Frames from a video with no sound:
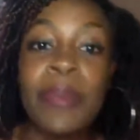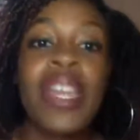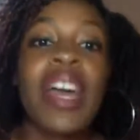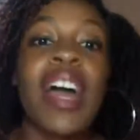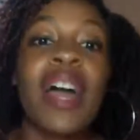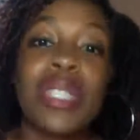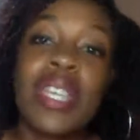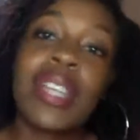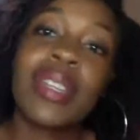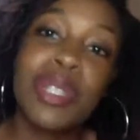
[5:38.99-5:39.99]
I was like, let
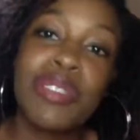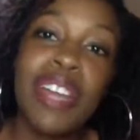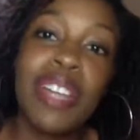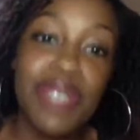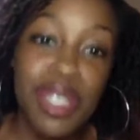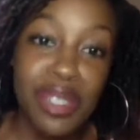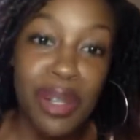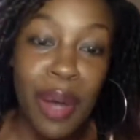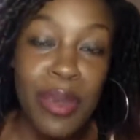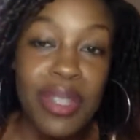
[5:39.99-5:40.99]
me try video. I
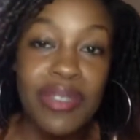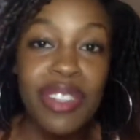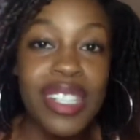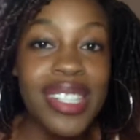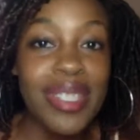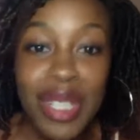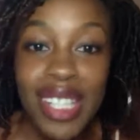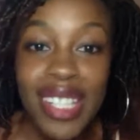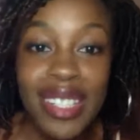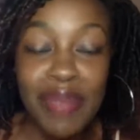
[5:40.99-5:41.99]
was very
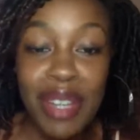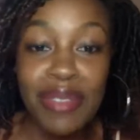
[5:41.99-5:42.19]
intimidated by video.